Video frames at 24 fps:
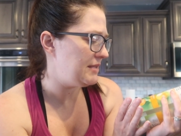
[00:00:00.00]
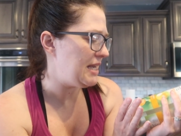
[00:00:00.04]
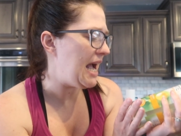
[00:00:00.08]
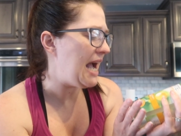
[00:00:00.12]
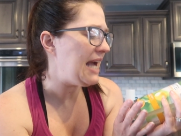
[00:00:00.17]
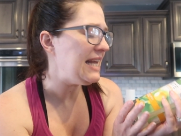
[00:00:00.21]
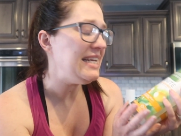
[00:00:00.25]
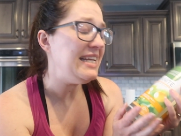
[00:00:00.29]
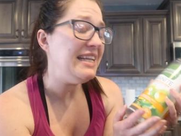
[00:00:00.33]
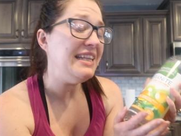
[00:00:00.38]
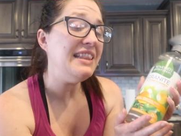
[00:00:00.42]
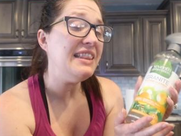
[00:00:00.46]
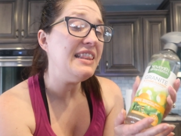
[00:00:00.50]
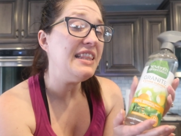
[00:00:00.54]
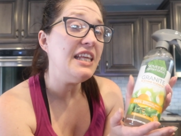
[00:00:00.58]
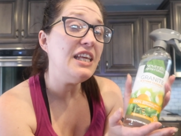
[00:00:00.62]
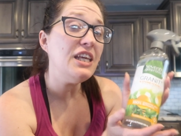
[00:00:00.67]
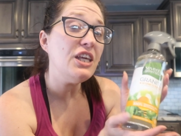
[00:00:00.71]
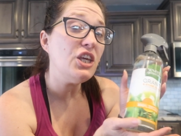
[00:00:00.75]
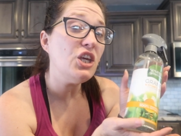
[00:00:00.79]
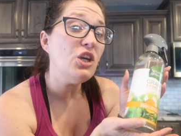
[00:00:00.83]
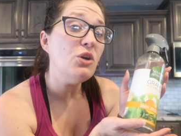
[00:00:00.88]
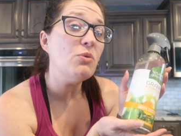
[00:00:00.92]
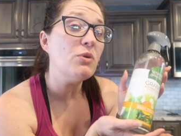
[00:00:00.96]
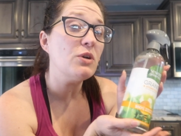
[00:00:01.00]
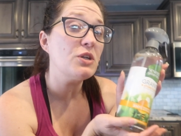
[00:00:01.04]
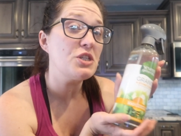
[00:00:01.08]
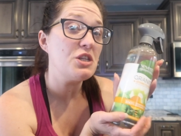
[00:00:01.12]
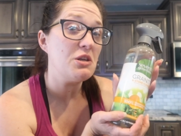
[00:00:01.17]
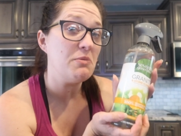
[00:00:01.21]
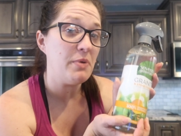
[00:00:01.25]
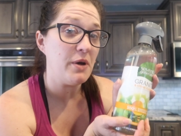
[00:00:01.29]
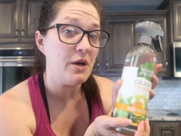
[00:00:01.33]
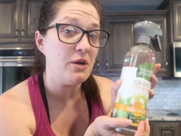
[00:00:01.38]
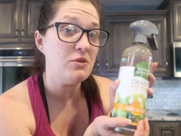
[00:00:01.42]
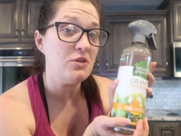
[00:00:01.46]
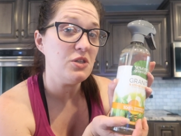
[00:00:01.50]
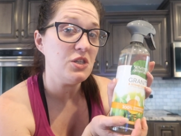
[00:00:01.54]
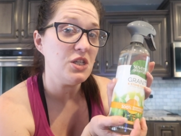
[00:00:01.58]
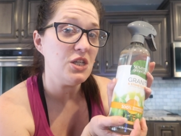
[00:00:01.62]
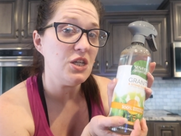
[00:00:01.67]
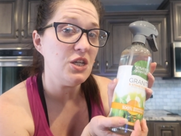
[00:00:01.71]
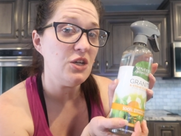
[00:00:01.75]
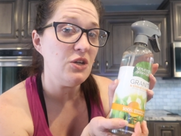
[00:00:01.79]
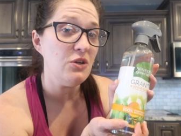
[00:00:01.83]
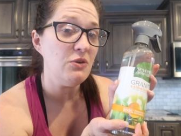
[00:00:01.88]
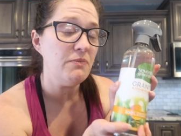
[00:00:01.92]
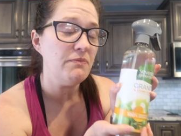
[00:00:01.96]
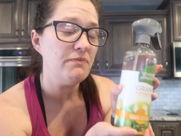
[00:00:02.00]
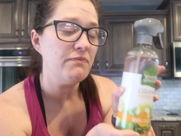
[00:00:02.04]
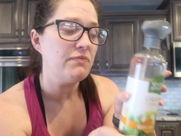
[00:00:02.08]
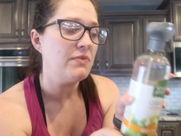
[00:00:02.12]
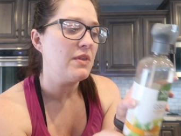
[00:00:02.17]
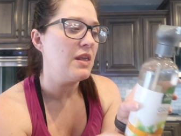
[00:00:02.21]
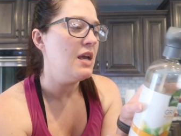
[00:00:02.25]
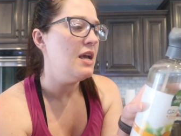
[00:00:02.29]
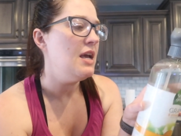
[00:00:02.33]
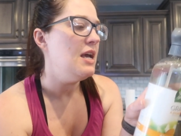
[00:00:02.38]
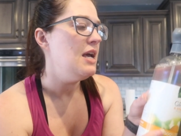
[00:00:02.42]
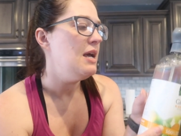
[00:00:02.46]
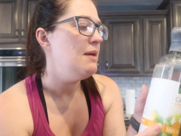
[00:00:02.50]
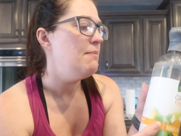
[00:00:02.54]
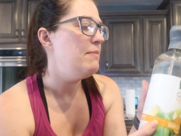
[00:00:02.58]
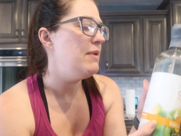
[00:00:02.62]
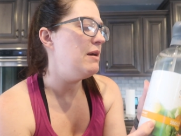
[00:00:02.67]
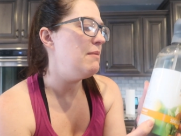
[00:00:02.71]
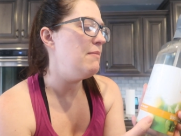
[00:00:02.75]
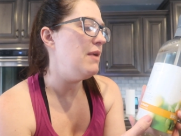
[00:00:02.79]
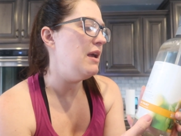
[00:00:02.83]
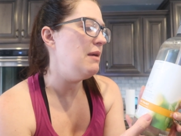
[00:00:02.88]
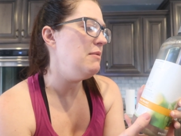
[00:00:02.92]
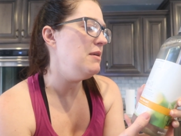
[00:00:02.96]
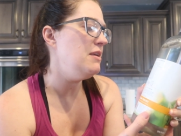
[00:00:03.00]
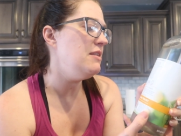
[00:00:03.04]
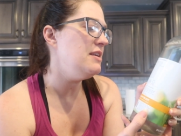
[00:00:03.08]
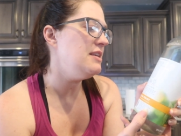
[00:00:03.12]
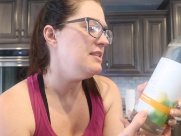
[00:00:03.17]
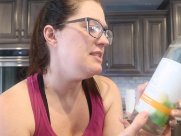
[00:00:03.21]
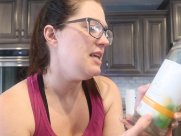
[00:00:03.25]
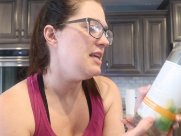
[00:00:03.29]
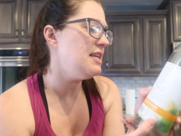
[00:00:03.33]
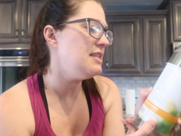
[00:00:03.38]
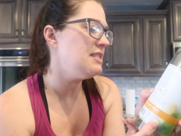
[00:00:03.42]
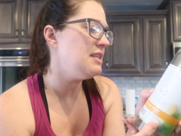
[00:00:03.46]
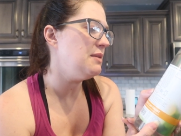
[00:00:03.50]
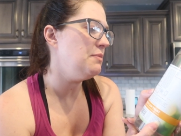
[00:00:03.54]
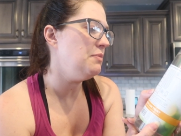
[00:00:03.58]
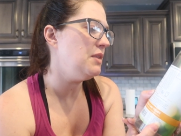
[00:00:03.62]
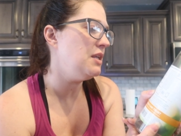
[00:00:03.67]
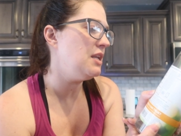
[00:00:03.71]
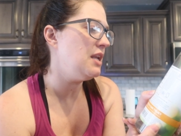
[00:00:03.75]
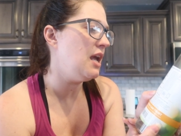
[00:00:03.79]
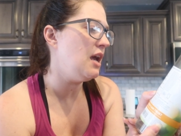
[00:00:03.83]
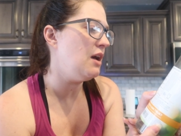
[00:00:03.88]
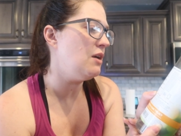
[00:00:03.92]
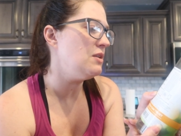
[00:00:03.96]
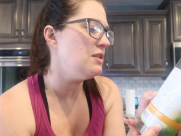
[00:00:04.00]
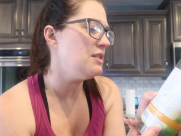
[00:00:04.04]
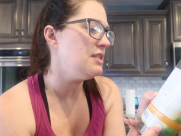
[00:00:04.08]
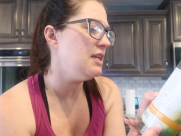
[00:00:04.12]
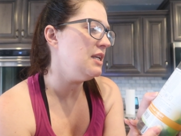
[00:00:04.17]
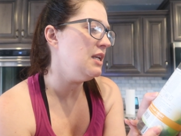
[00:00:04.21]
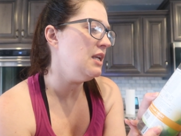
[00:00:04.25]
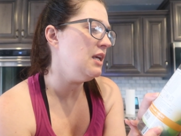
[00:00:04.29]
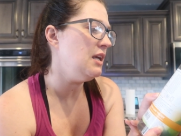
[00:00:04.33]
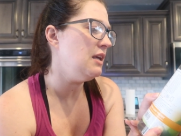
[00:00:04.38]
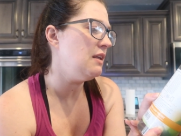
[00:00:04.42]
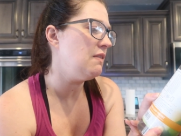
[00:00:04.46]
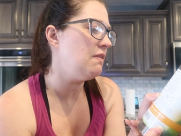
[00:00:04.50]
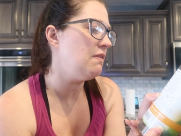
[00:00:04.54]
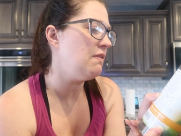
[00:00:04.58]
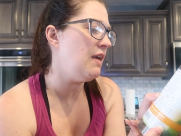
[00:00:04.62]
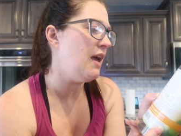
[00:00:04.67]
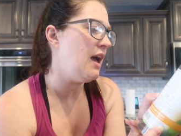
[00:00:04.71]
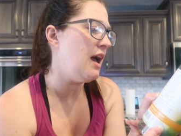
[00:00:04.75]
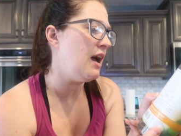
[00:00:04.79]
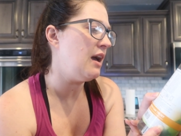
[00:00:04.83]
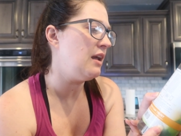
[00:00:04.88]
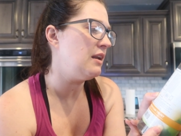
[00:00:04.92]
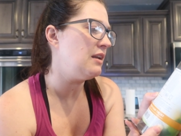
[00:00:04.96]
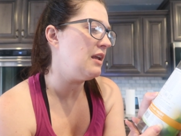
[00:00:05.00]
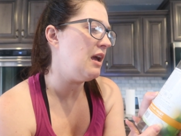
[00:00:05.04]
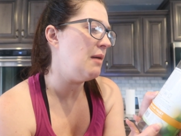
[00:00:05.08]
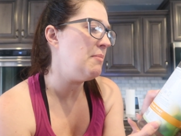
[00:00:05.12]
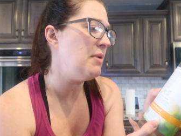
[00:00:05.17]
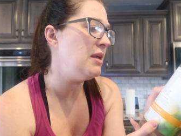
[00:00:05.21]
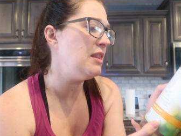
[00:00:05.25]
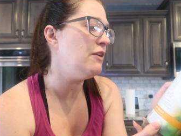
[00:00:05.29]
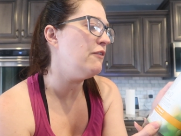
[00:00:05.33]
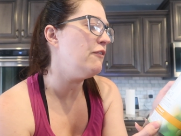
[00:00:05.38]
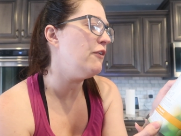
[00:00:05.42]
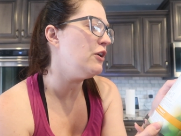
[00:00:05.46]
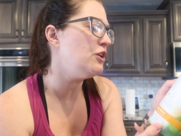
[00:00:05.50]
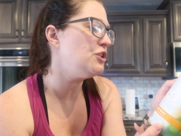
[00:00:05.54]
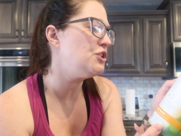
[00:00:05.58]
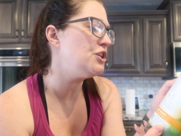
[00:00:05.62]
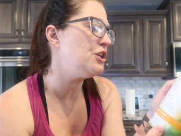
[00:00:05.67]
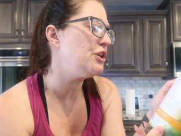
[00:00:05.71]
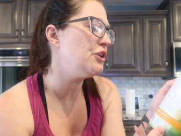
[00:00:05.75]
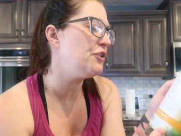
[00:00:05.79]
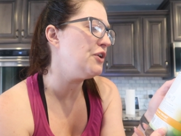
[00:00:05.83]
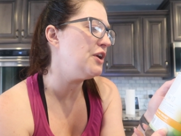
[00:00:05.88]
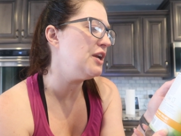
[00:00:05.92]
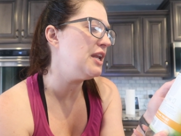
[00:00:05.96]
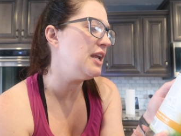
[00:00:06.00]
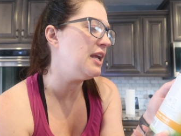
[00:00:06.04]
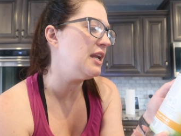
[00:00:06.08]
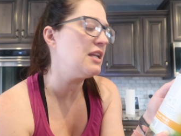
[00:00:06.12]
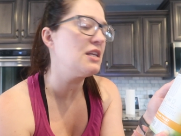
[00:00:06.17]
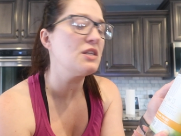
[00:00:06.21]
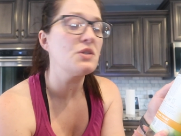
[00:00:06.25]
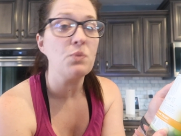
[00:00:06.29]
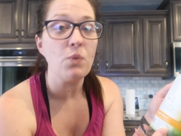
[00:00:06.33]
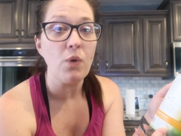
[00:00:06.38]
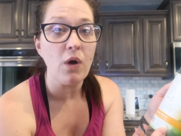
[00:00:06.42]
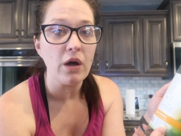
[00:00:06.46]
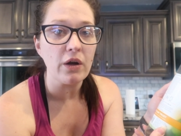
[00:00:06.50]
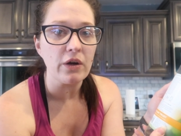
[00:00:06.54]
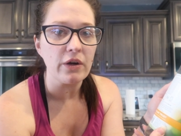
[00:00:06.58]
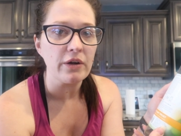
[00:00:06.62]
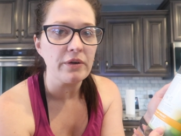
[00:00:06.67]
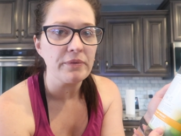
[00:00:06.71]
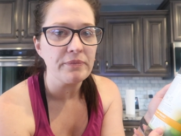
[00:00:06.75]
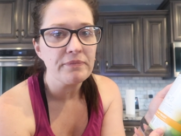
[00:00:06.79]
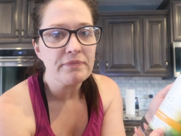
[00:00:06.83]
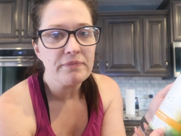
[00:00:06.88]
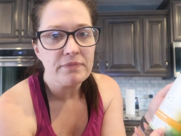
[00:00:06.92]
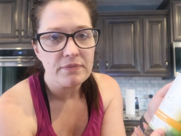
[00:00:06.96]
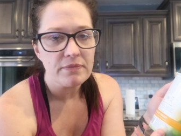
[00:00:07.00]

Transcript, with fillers: I didn't think you were supposed to, but maybe this has something else in it that, I mean, the first ingredient is water.